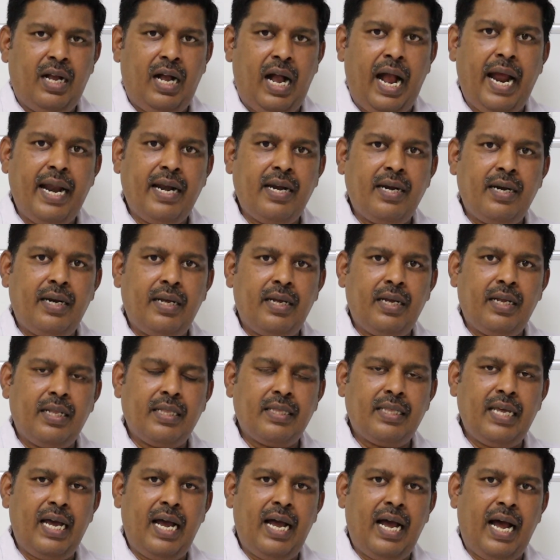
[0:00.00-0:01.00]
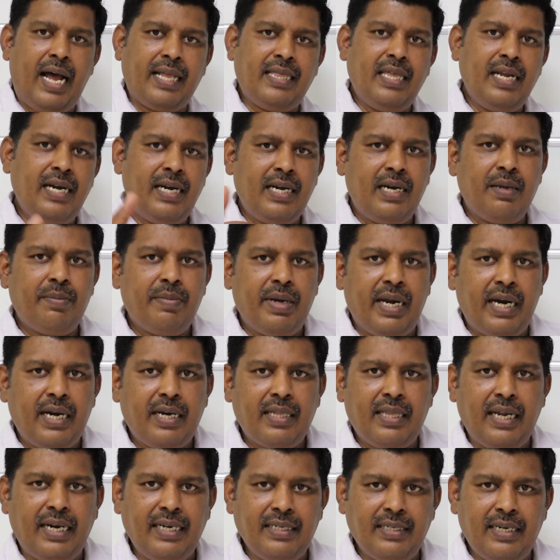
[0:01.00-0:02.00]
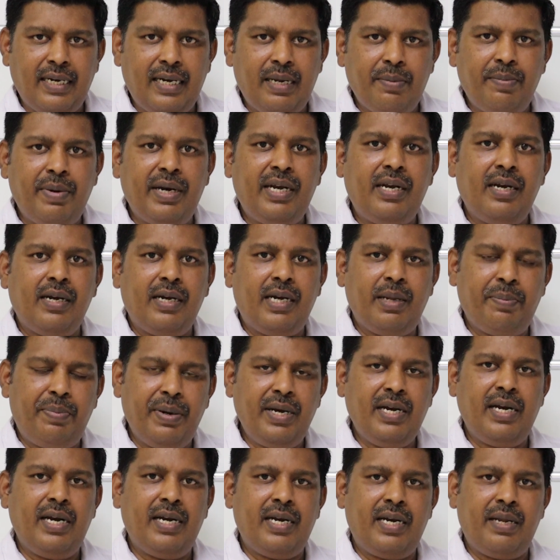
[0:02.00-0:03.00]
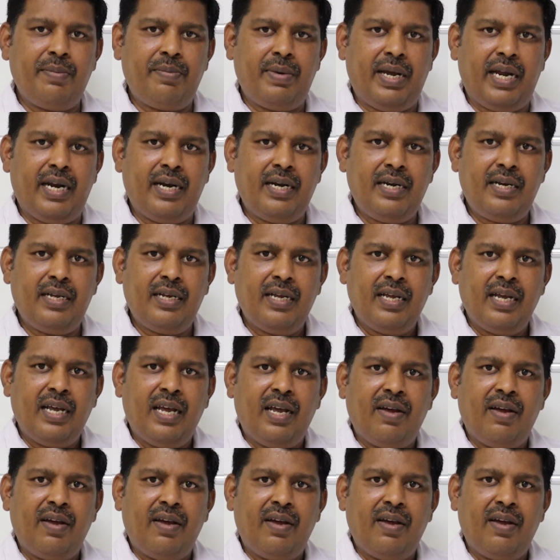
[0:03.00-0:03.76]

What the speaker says: And the other demand, that is a dependent demand,